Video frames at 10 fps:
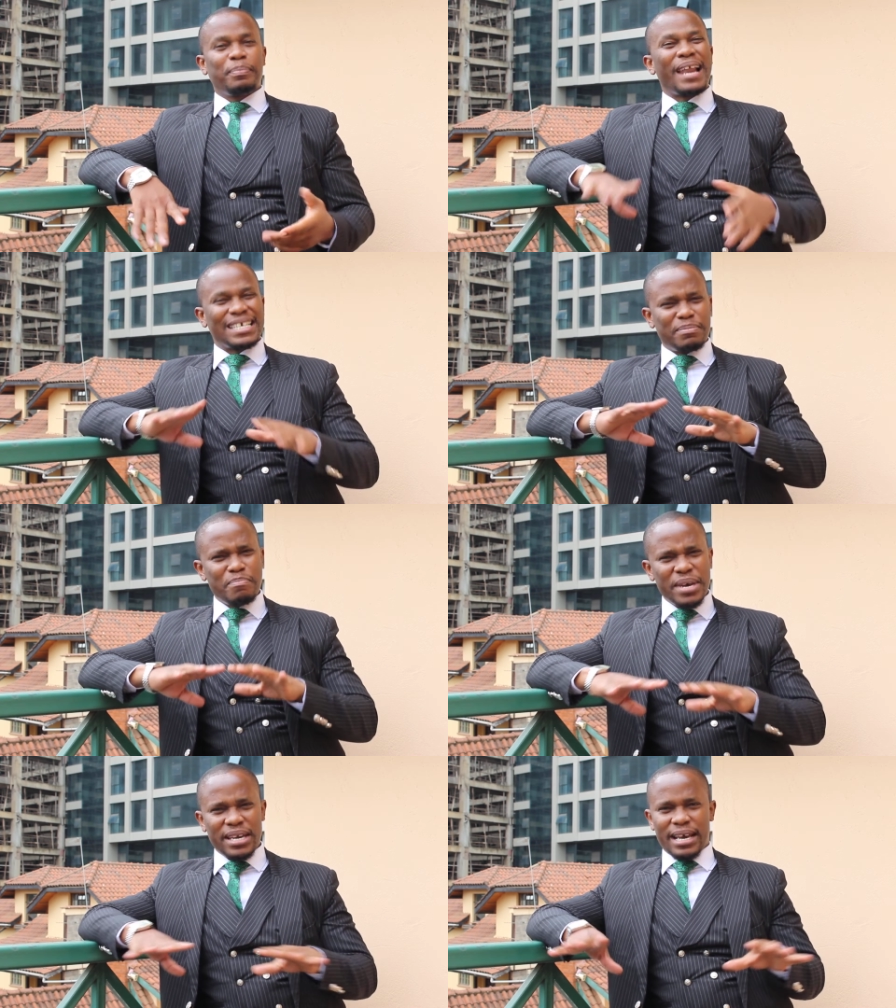Plus
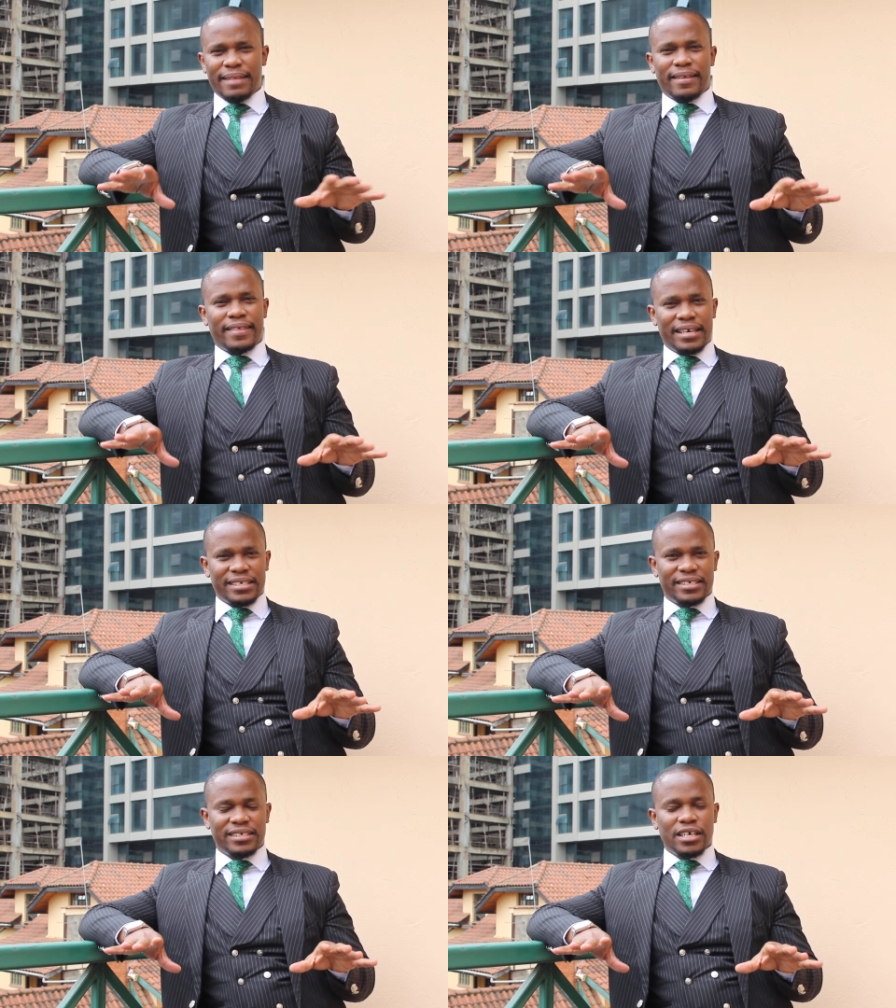many other
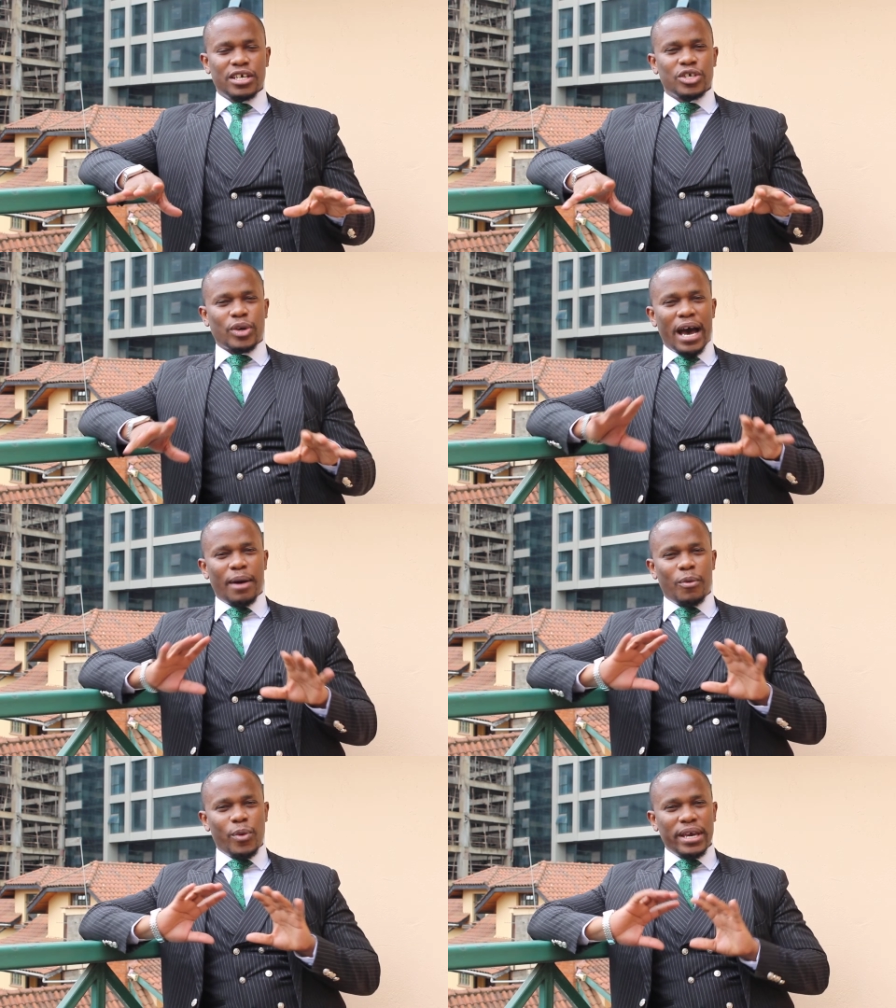things. So
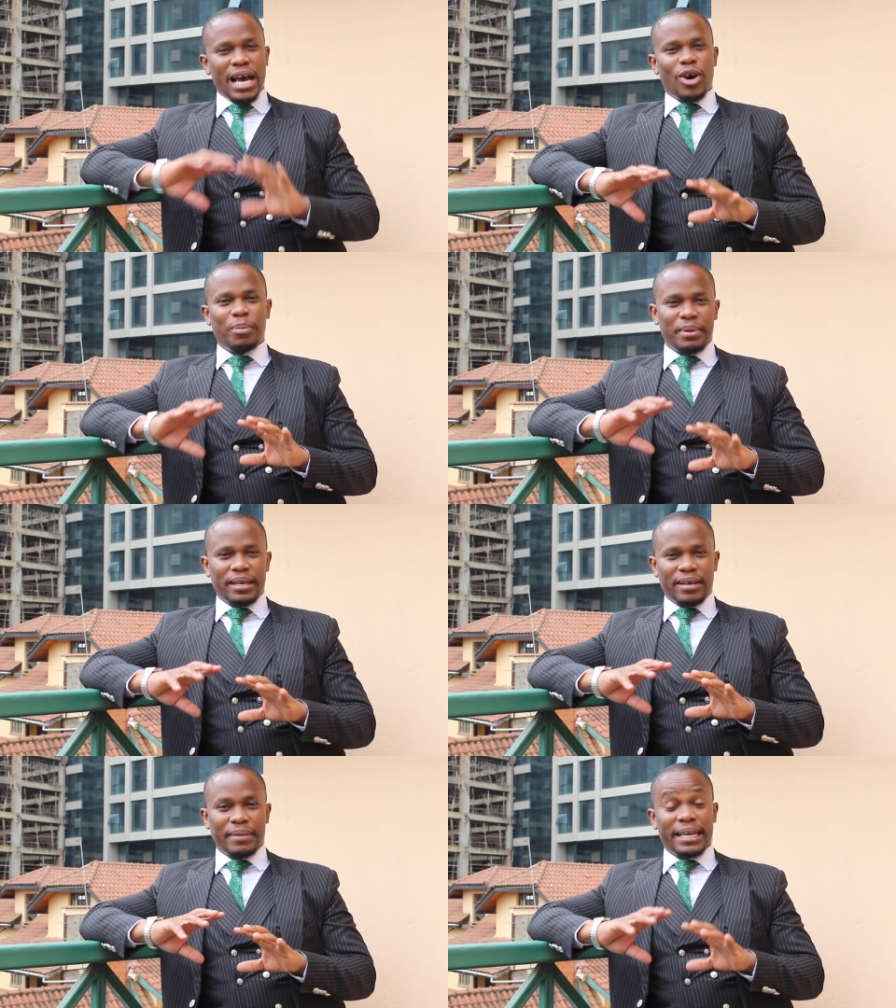we are
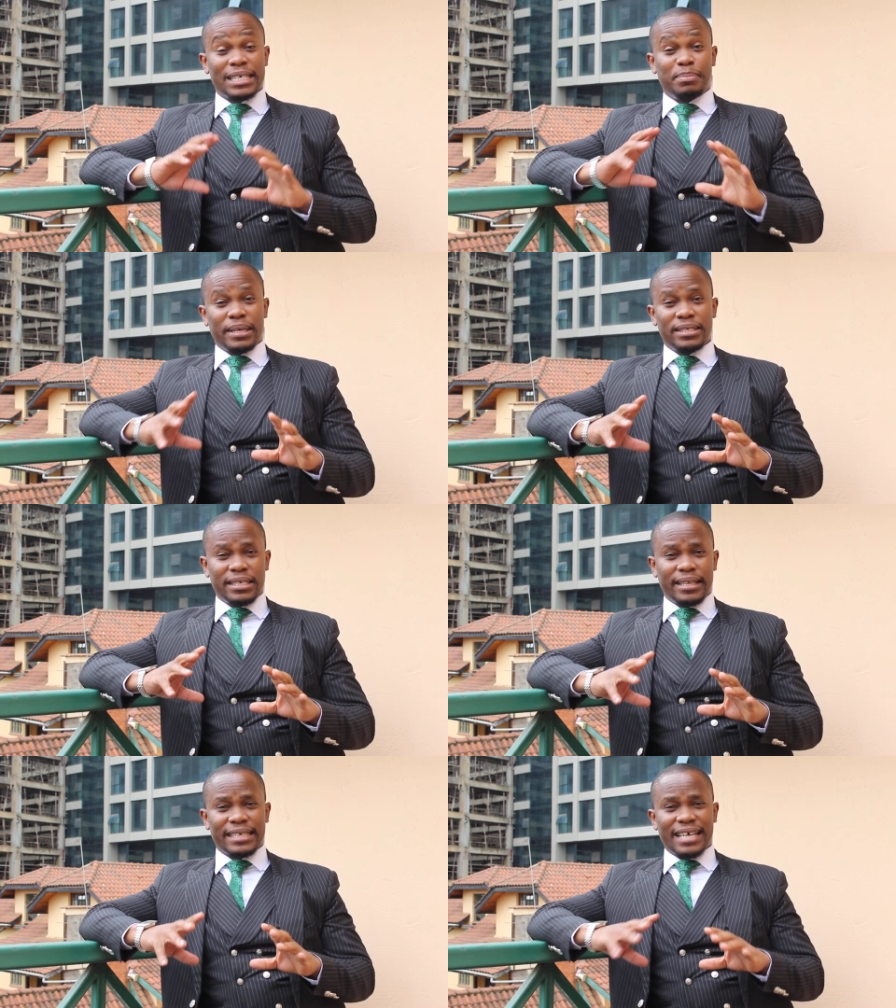hoping and
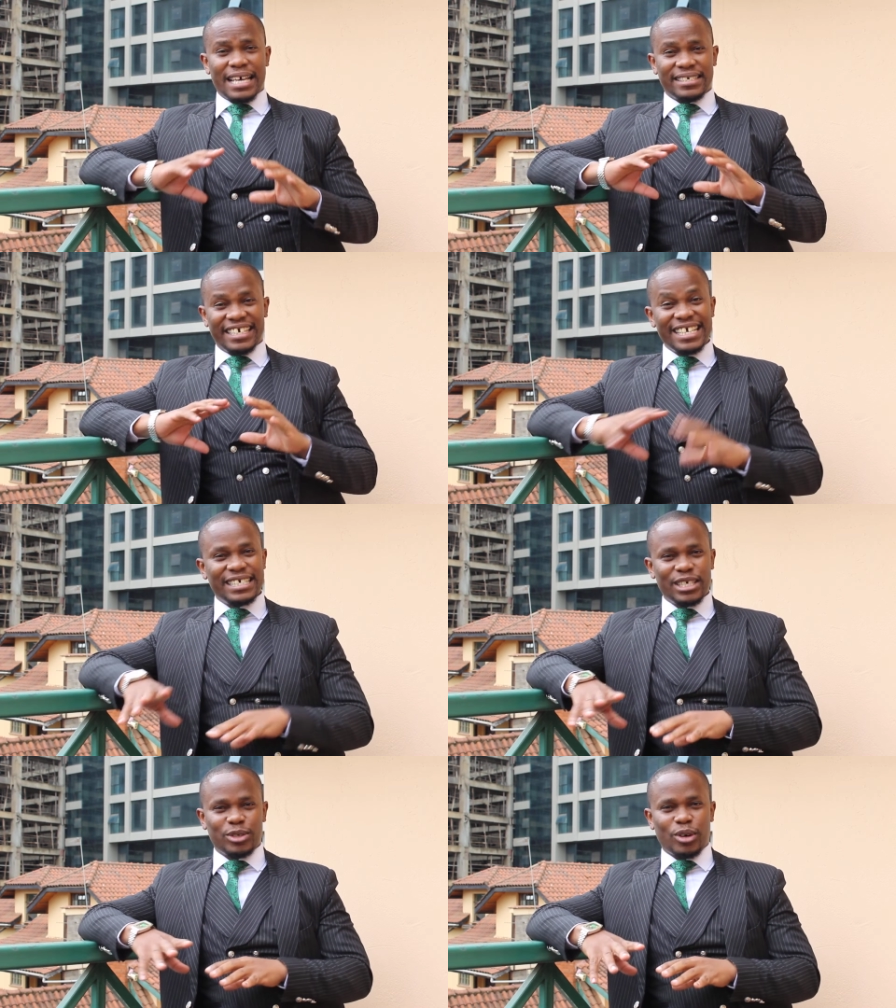expecting that as he
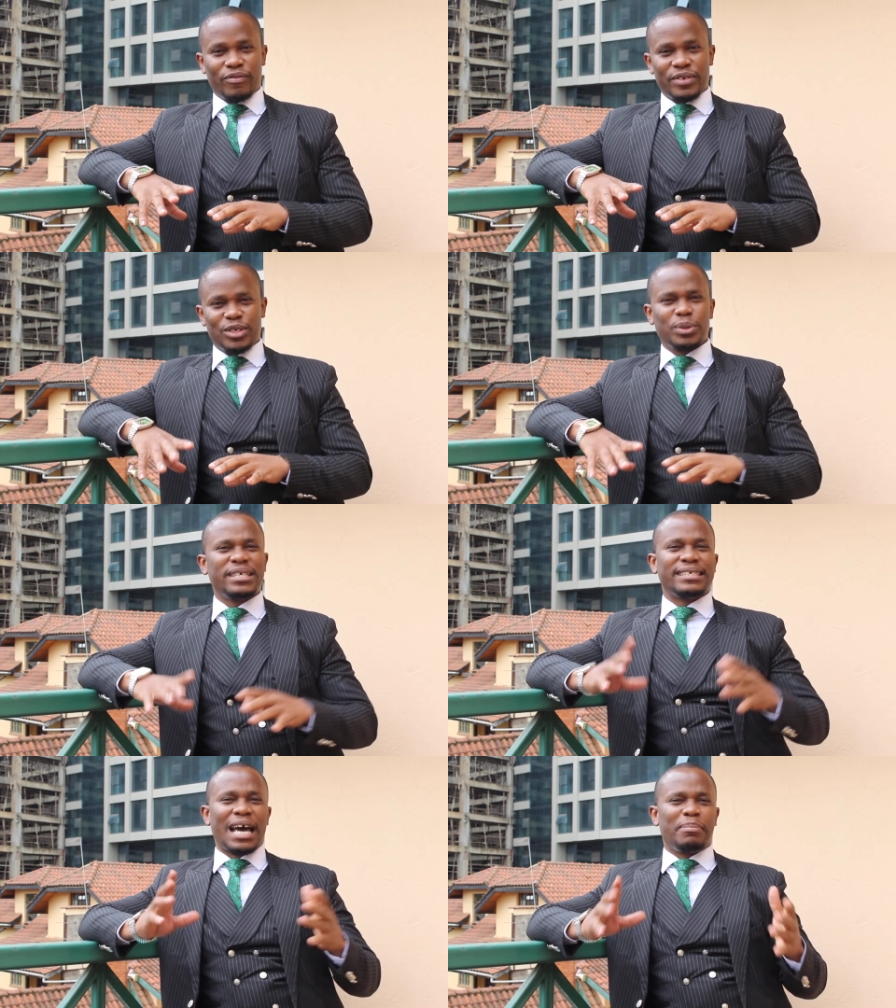gets into office,
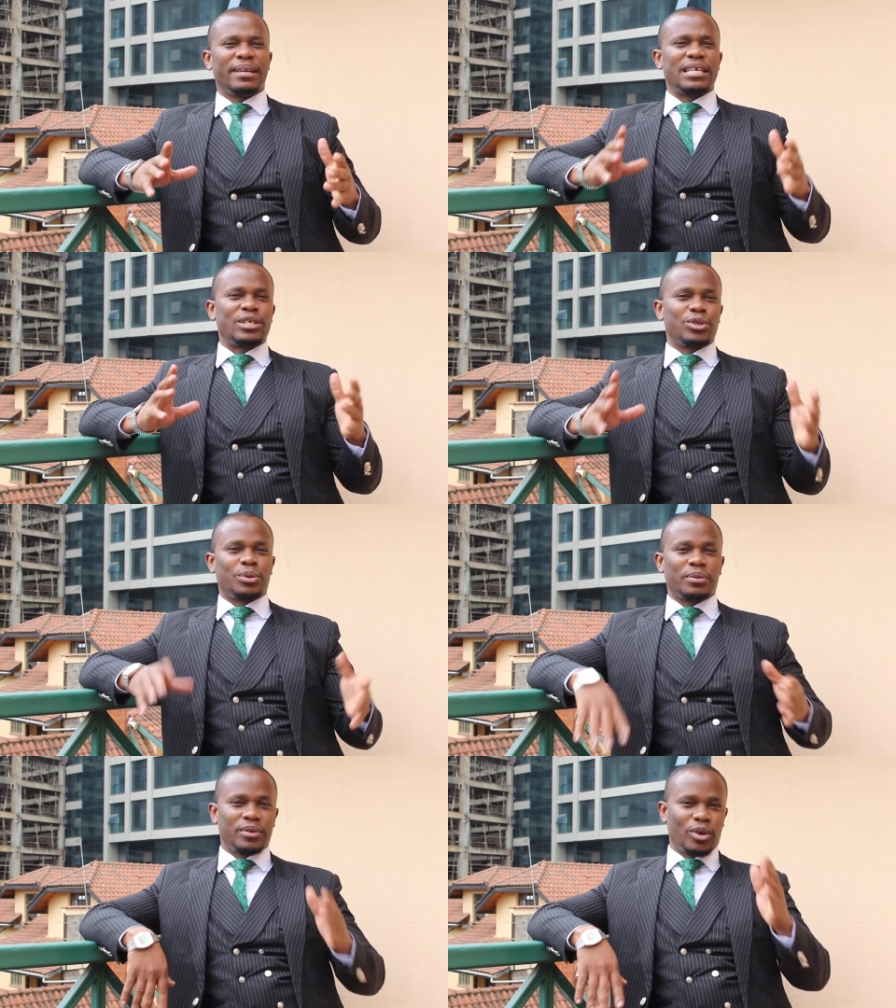which is happening
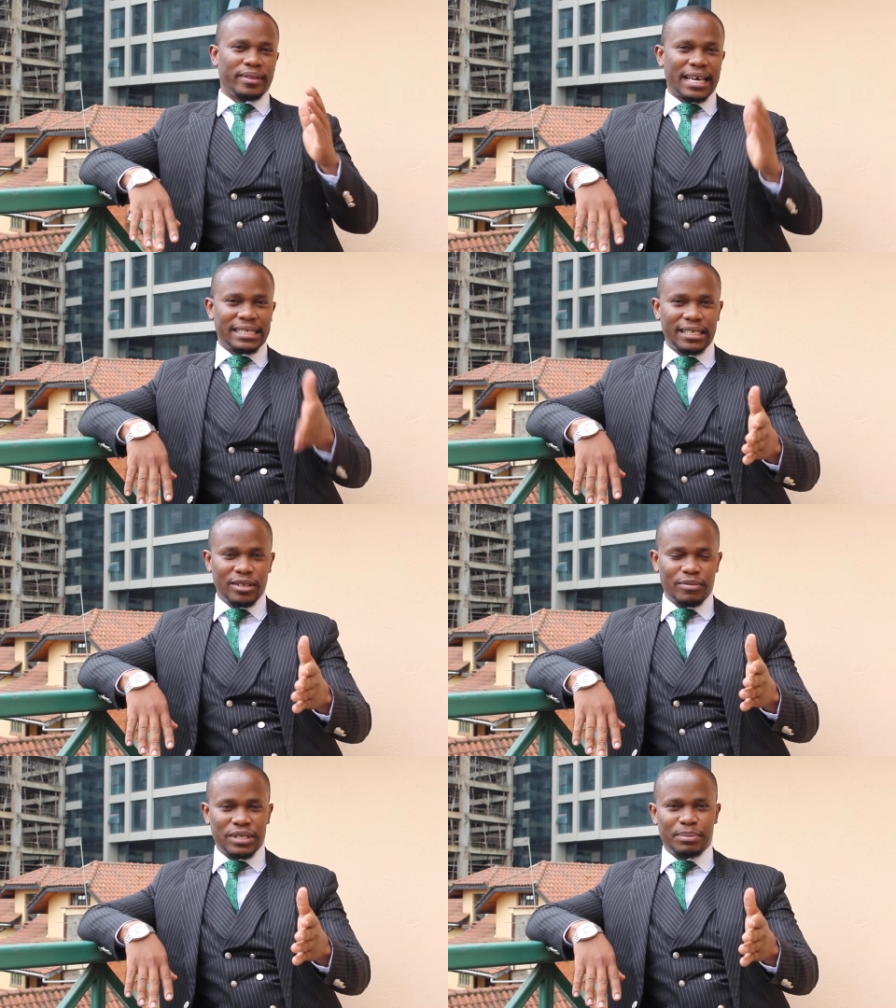soon, on
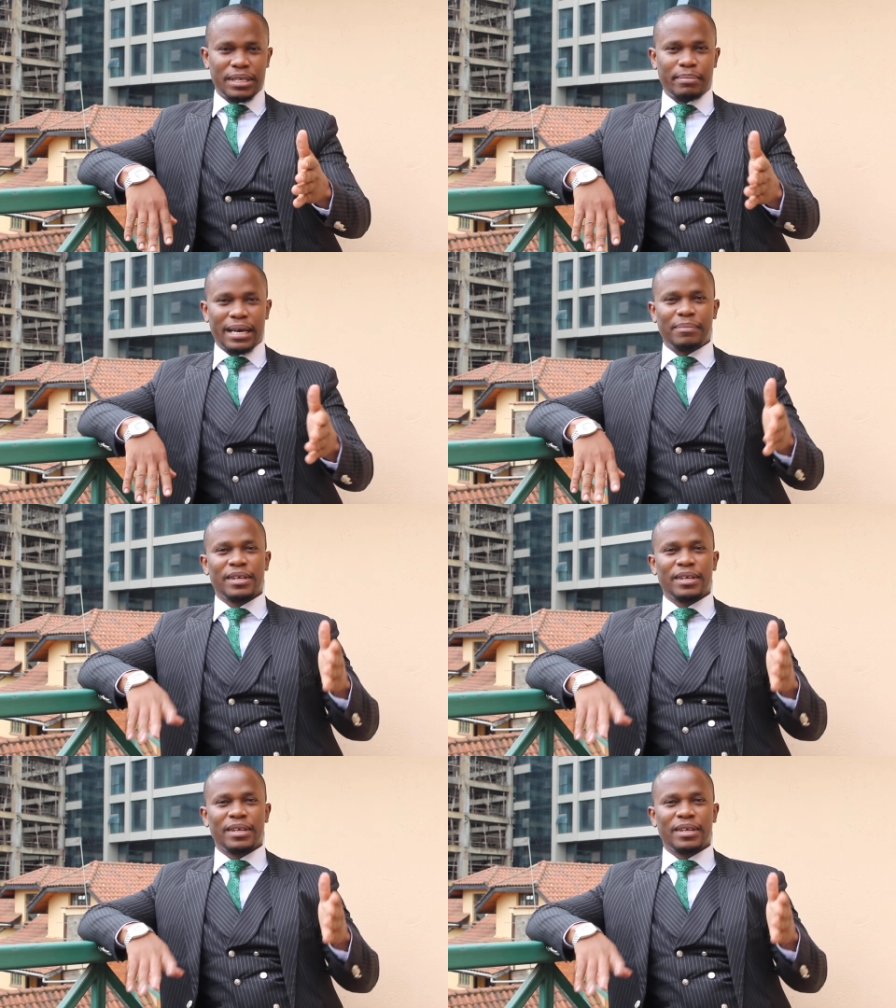13th of September,